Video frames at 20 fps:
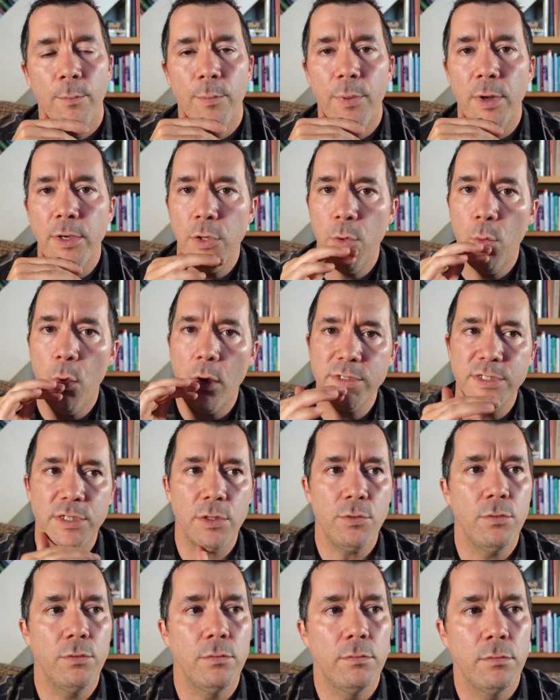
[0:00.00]
But you
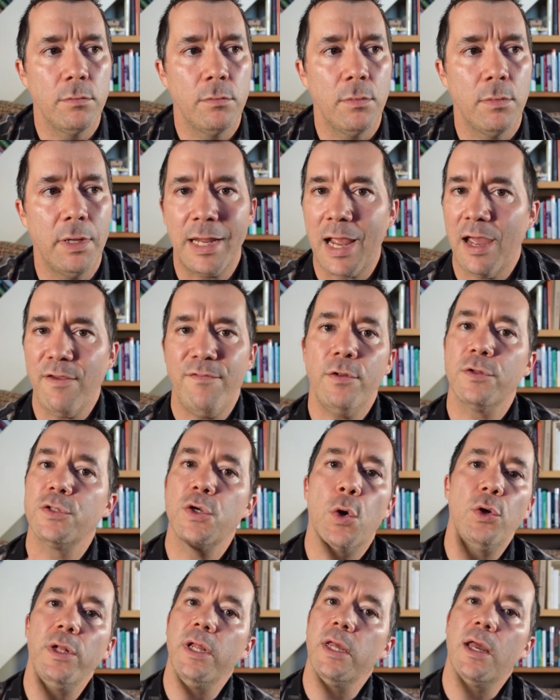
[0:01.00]
also, like, I feel
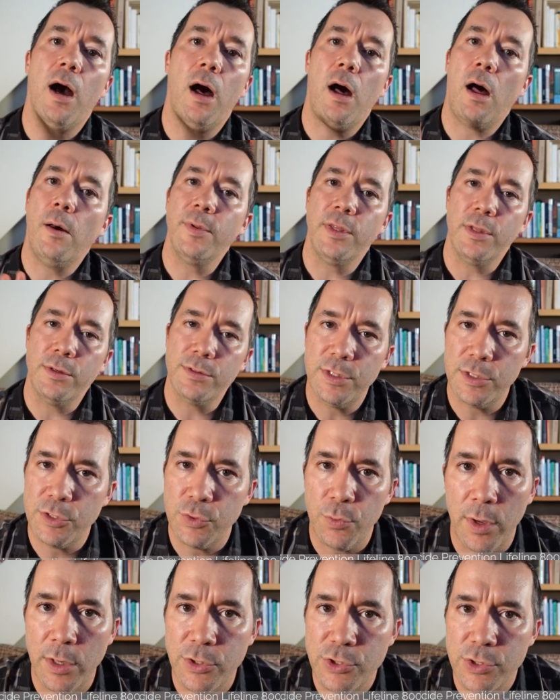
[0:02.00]
totally calm in those
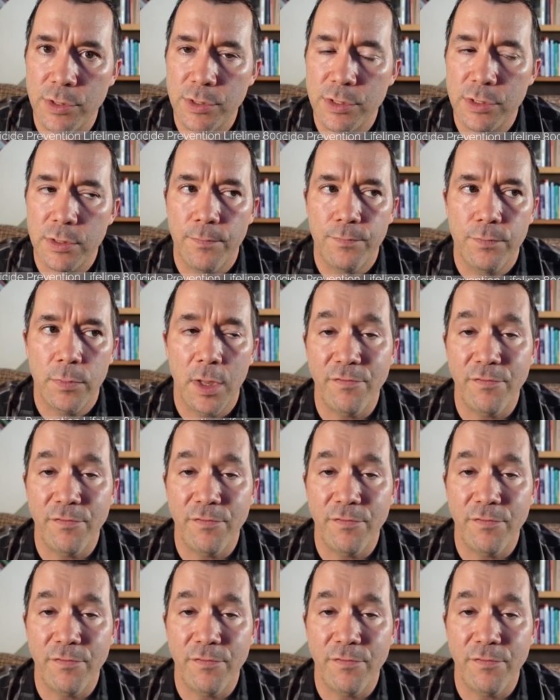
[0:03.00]
situations.